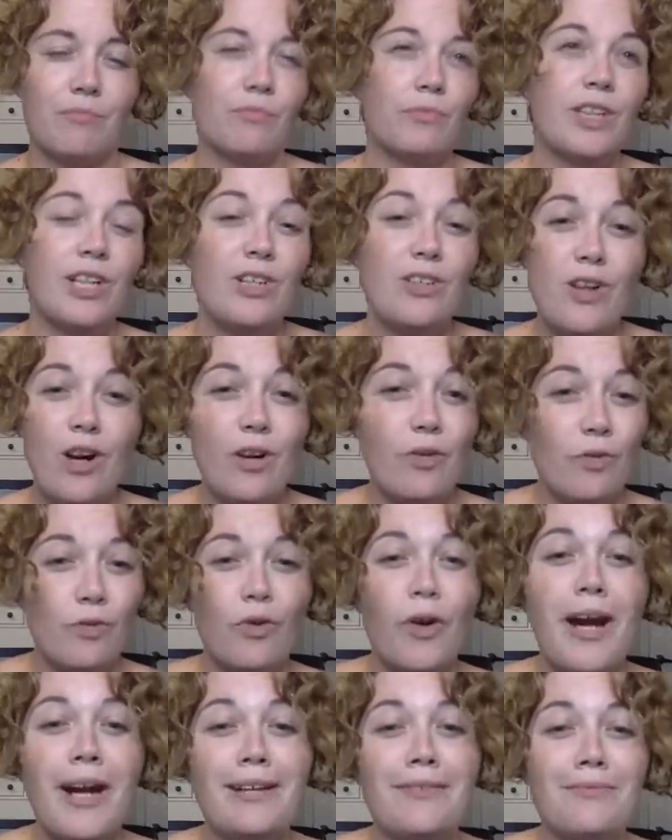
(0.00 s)
There are
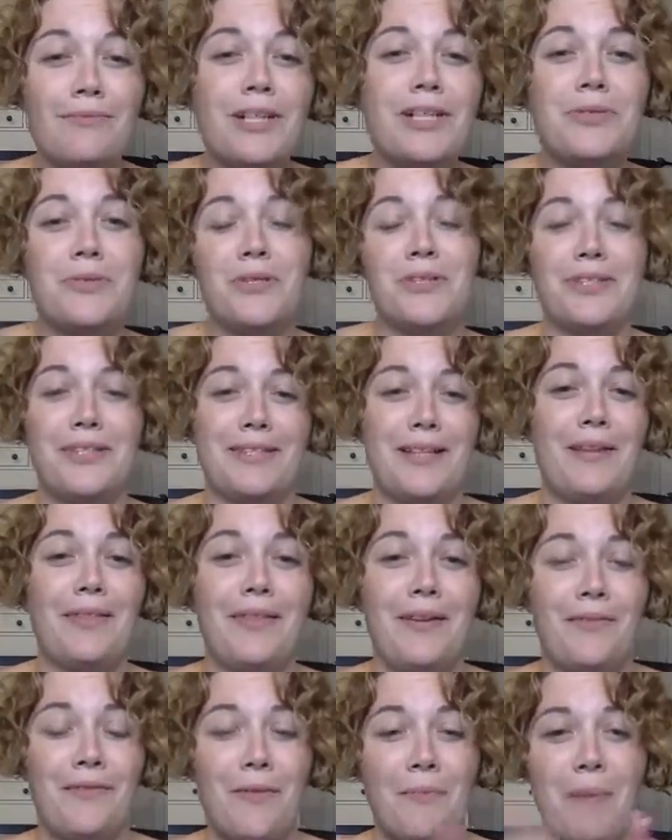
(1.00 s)
great resources out
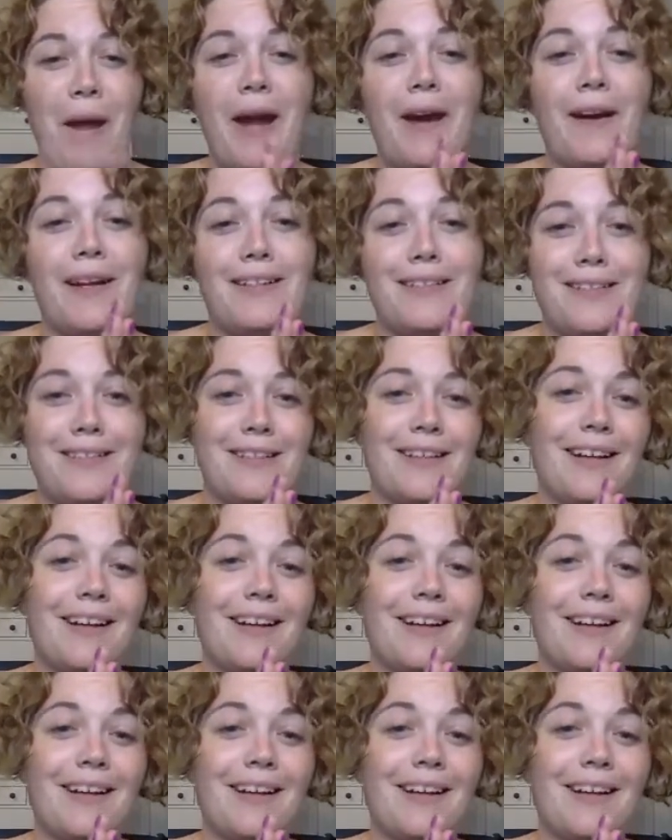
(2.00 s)
there for parents.